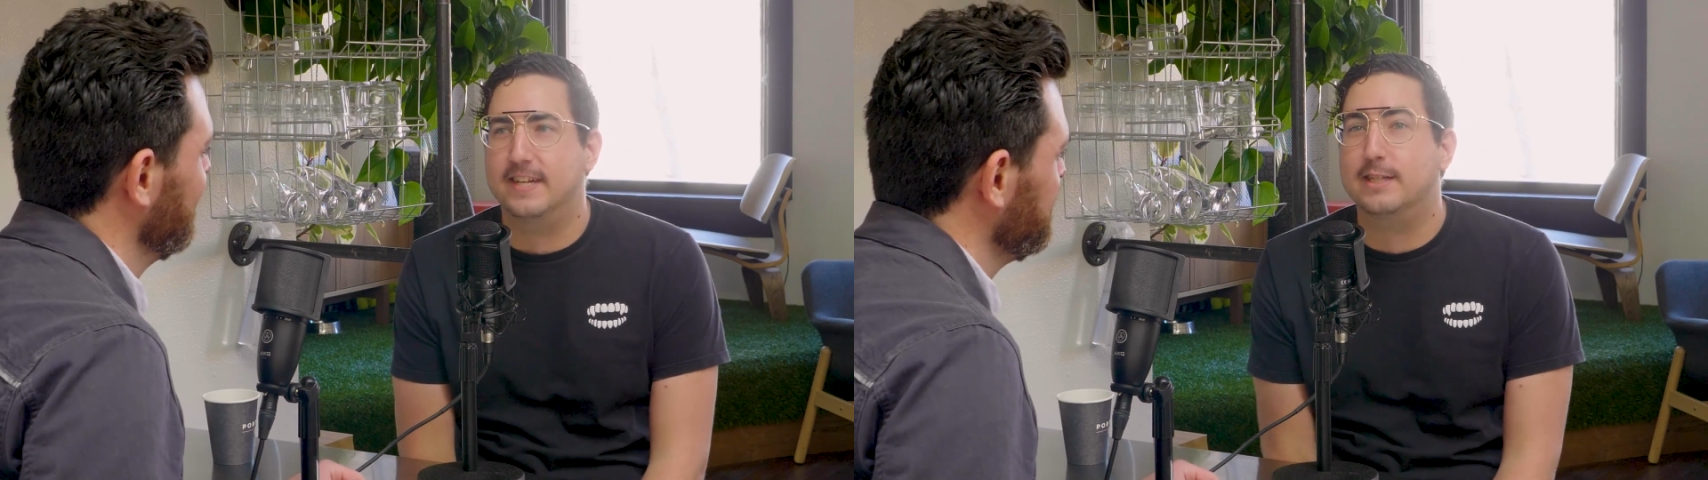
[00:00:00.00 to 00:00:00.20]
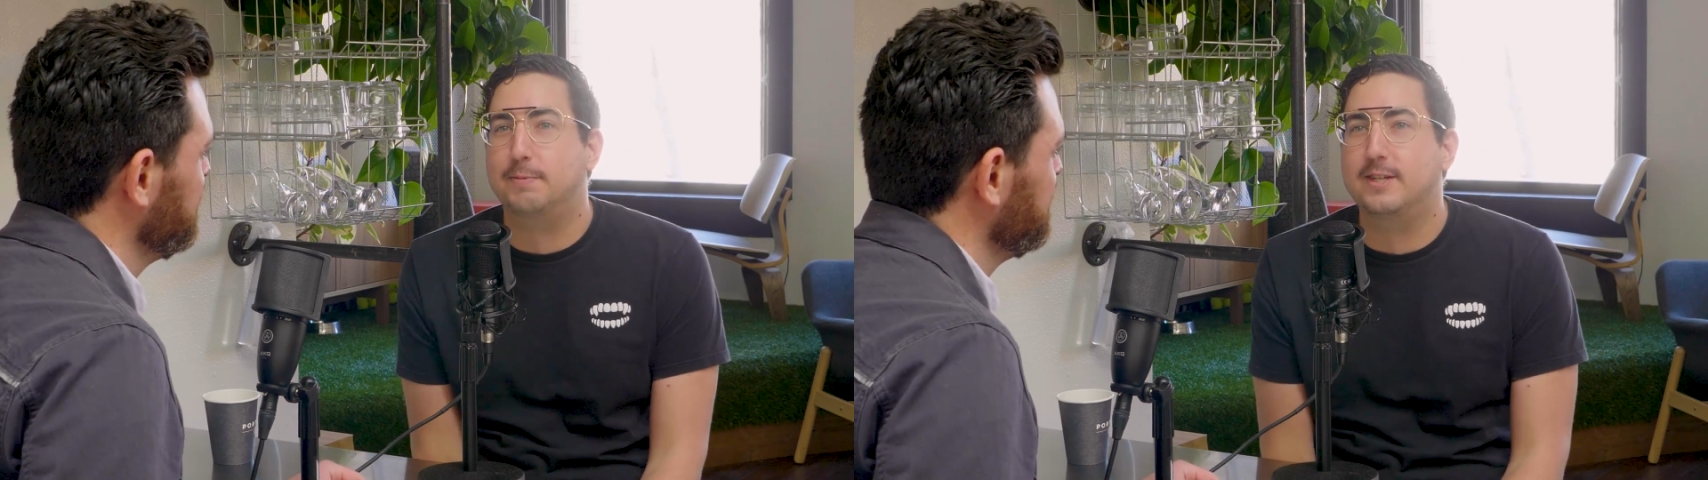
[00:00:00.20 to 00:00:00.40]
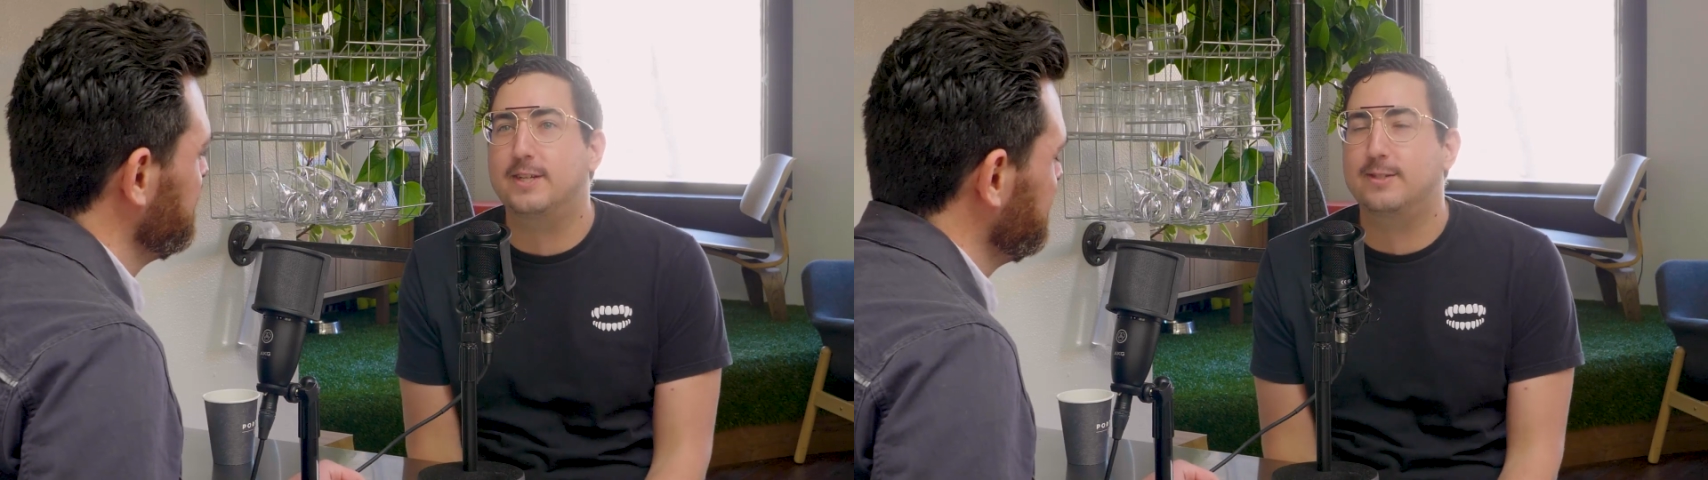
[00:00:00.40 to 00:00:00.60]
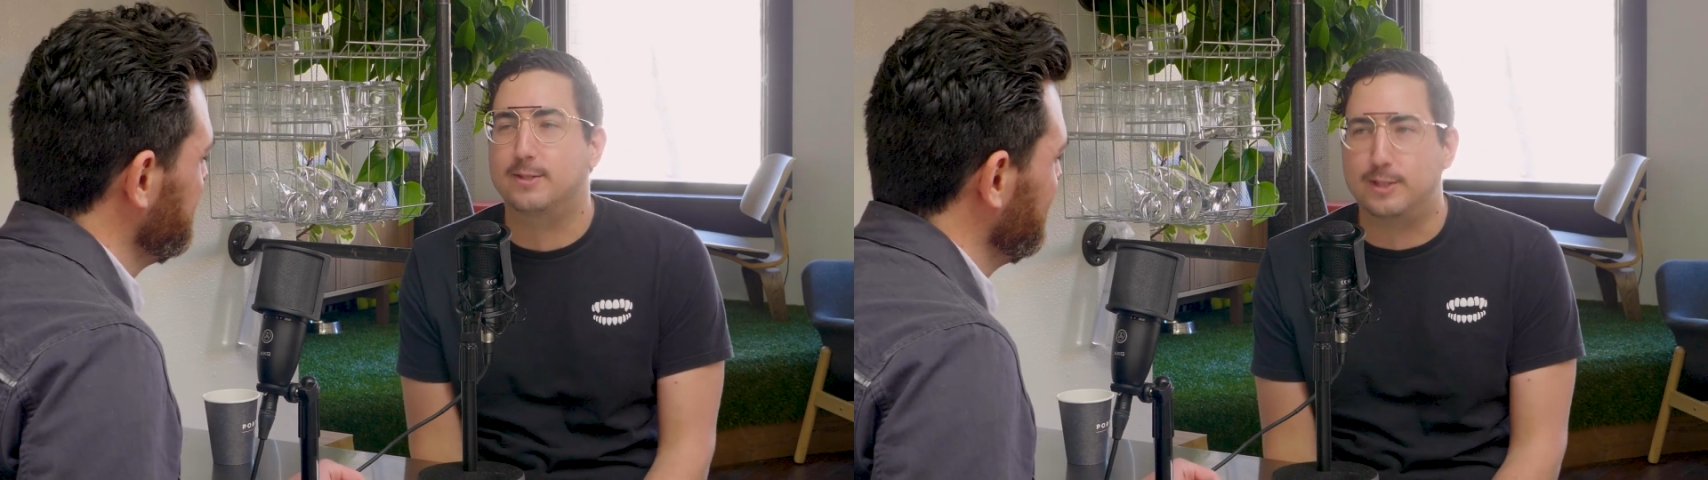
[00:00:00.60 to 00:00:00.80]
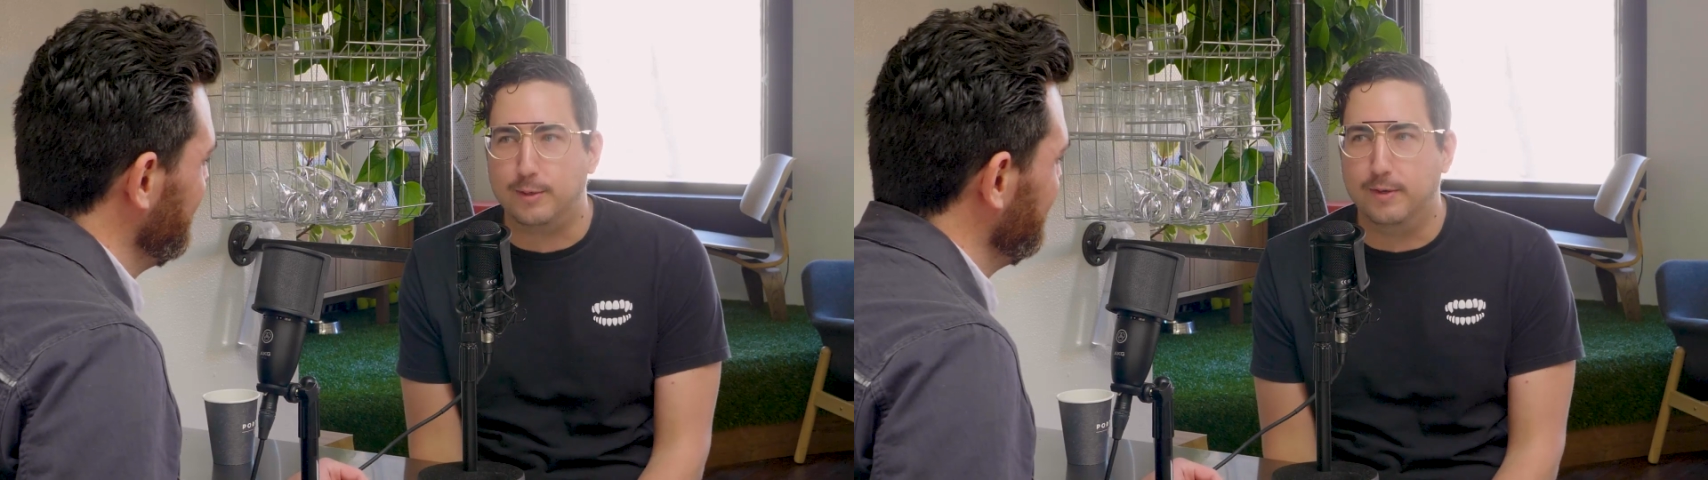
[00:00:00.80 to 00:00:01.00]
And especially because
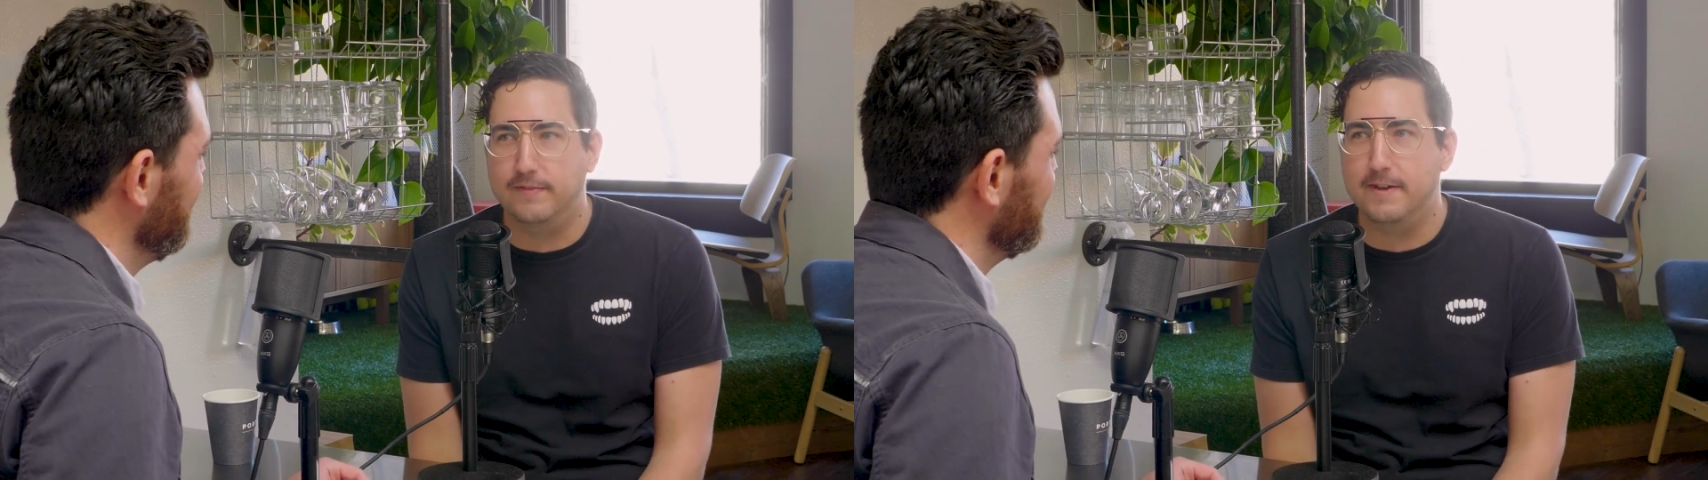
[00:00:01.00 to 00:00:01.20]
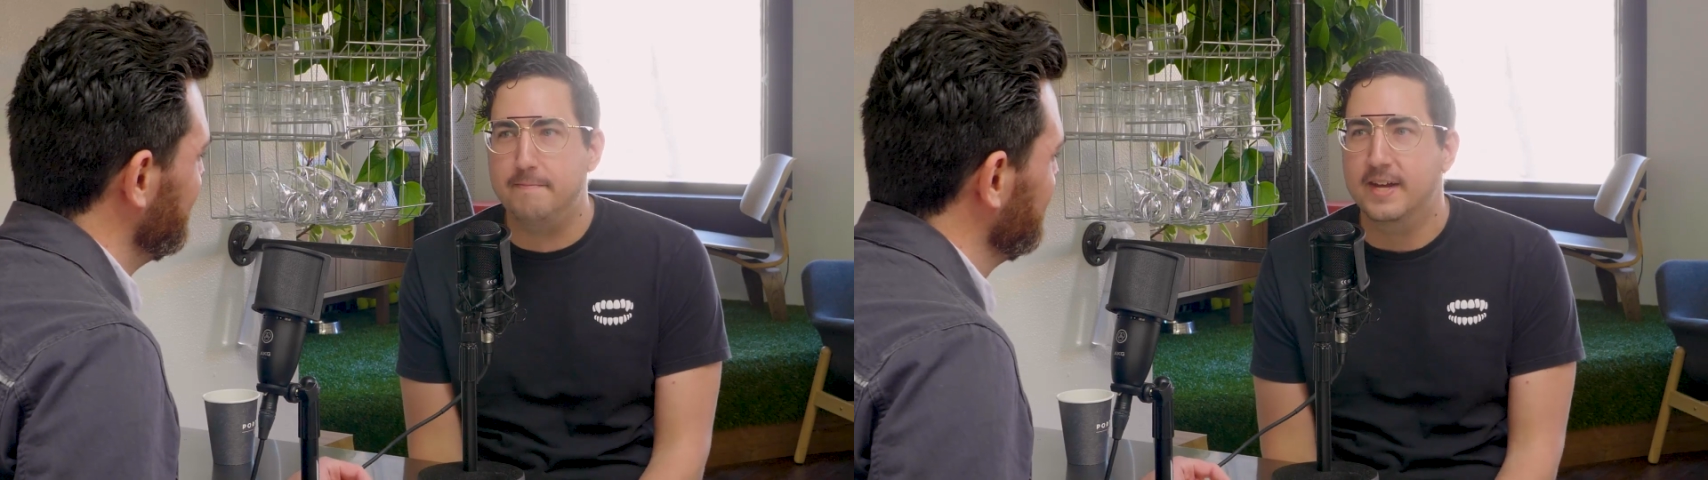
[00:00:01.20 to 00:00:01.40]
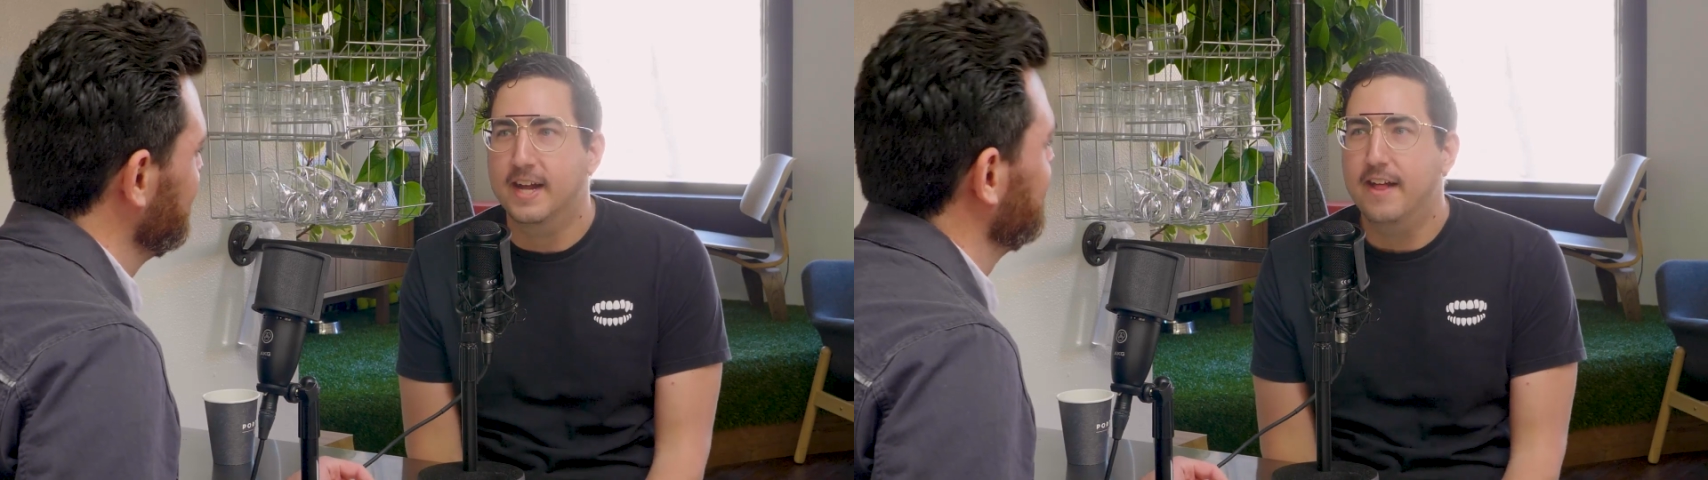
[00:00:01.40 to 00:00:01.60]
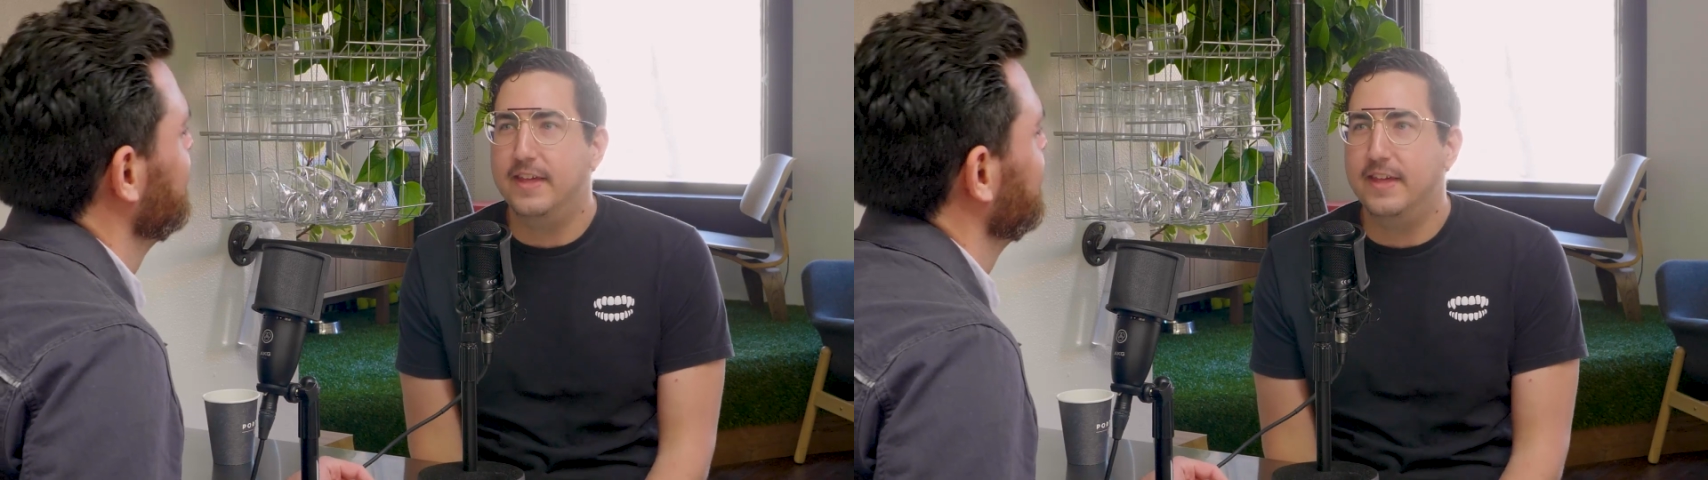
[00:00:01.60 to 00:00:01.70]
there's 2 of them,